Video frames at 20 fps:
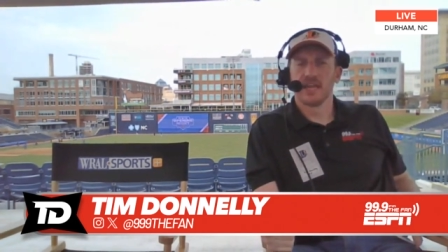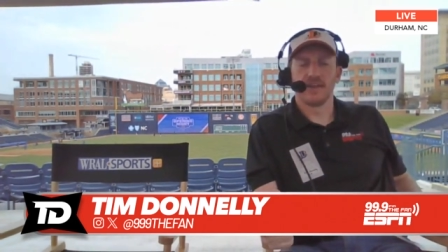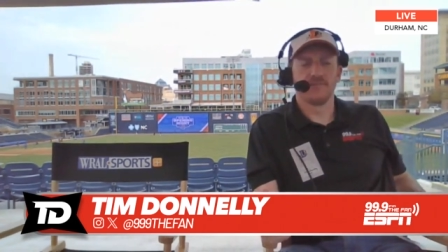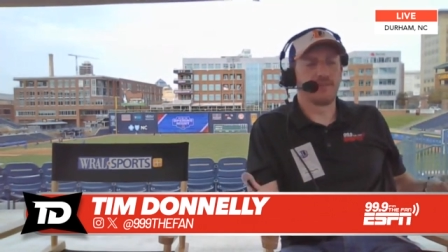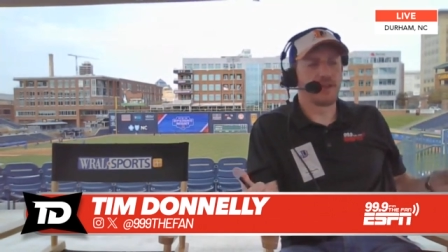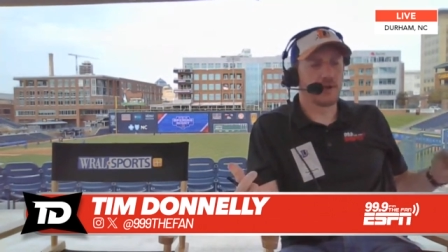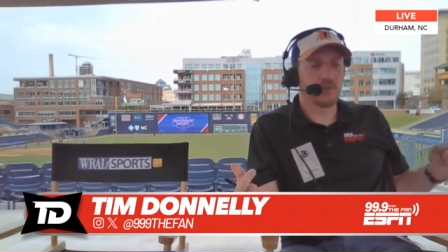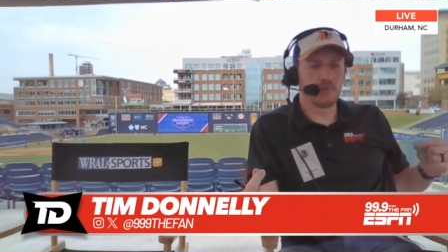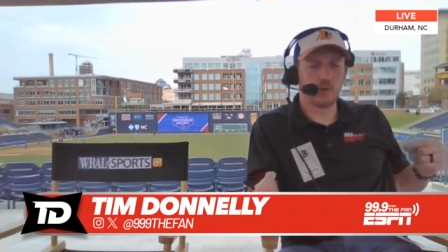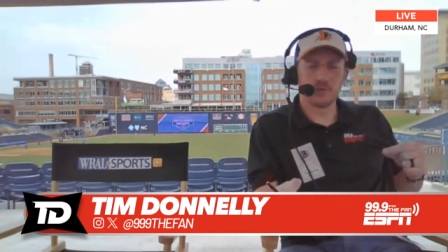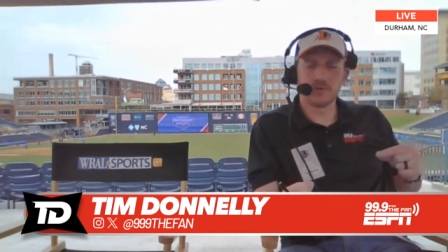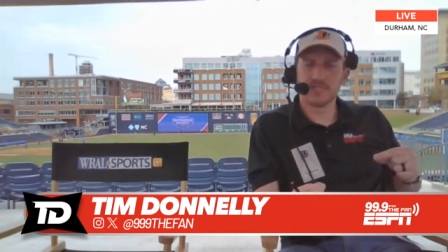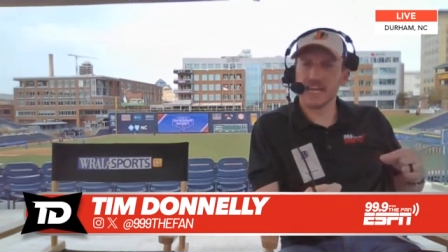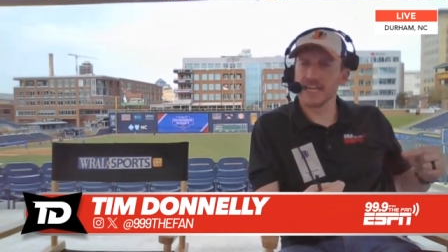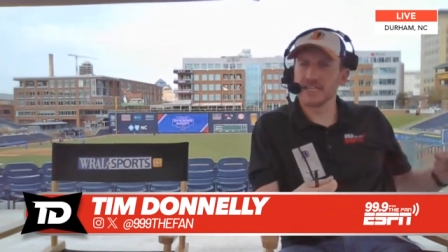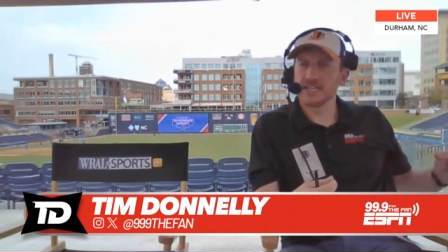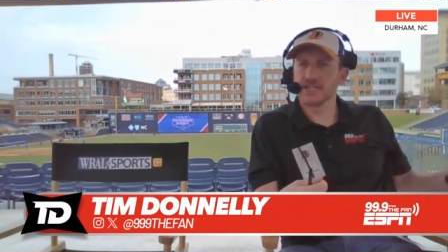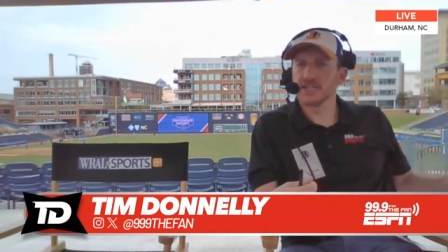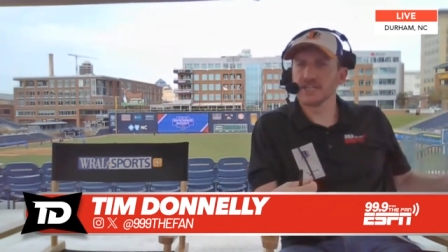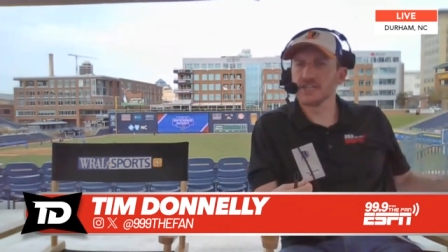if their
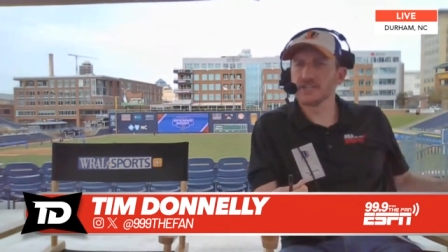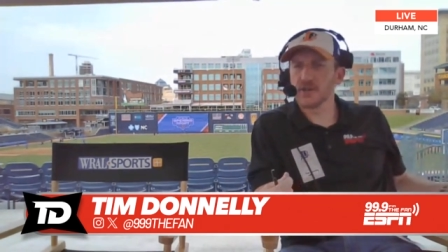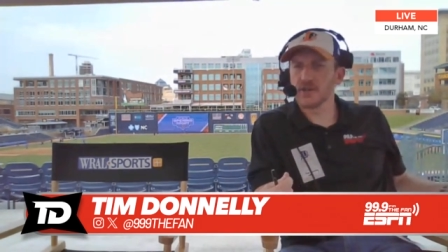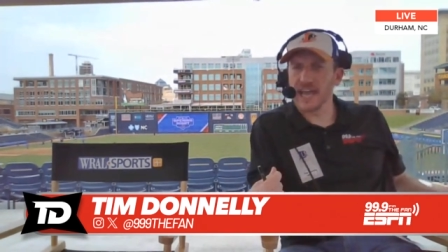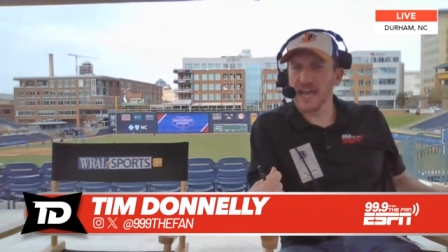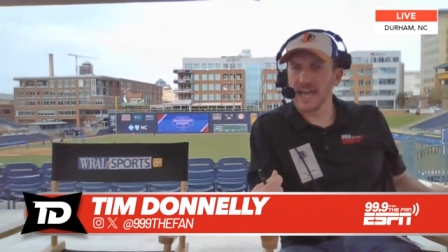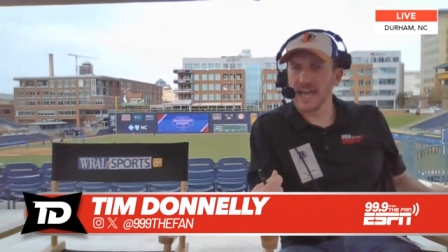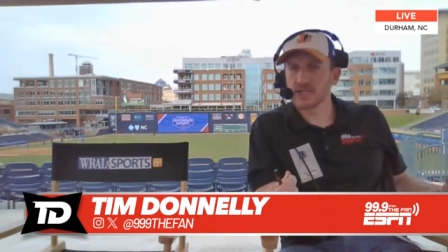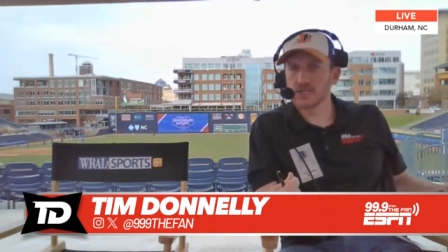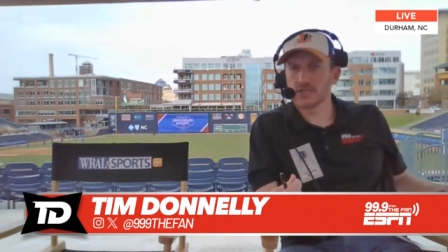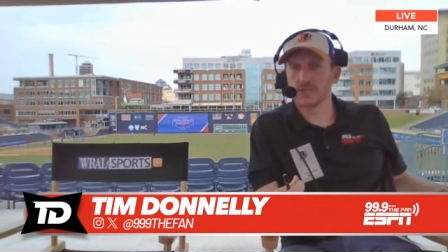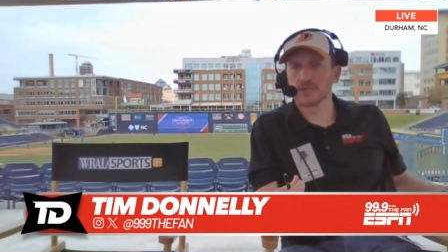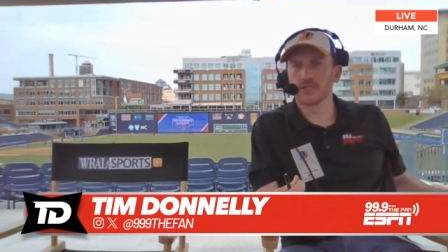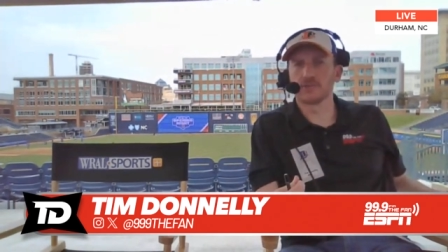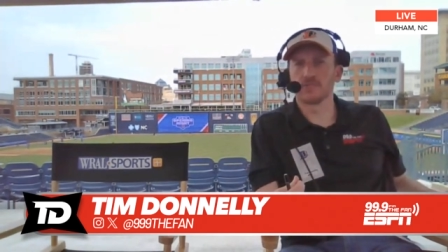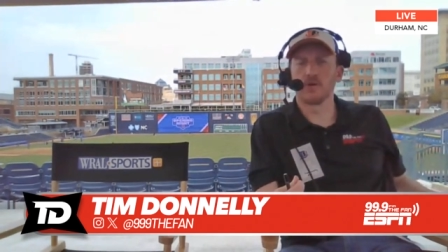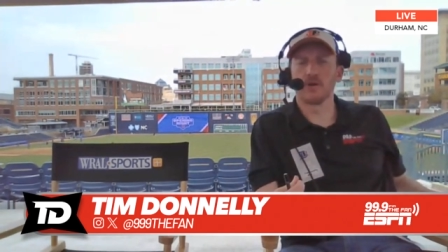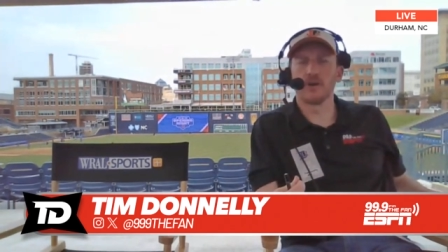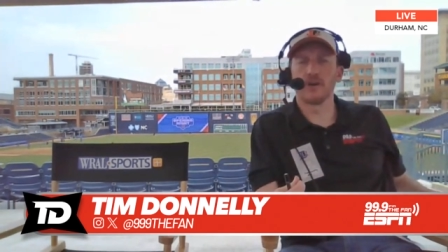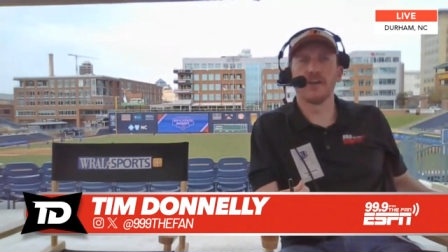rotations are extra
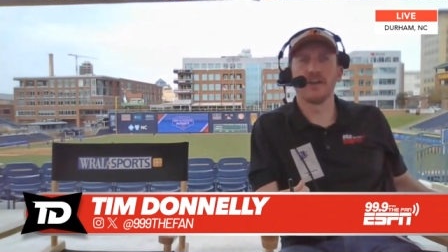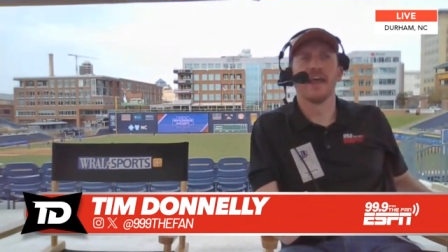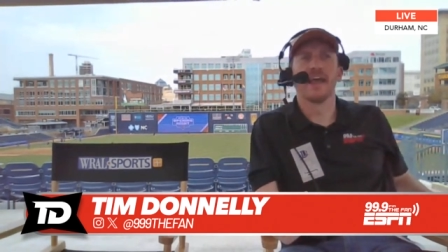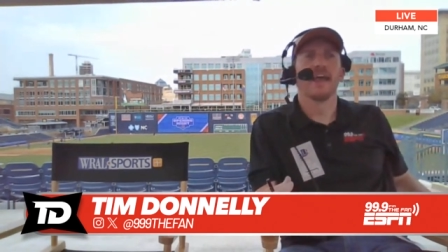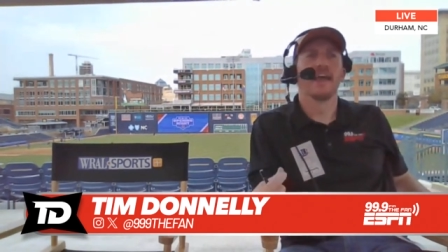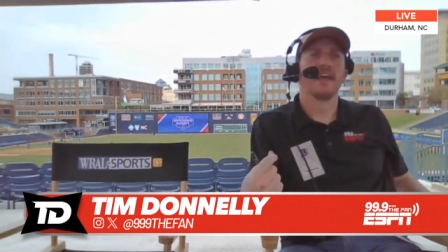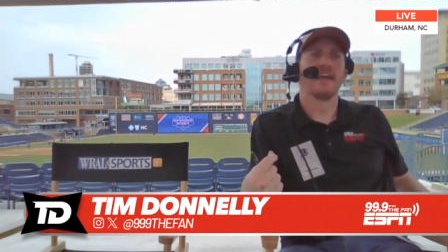smart,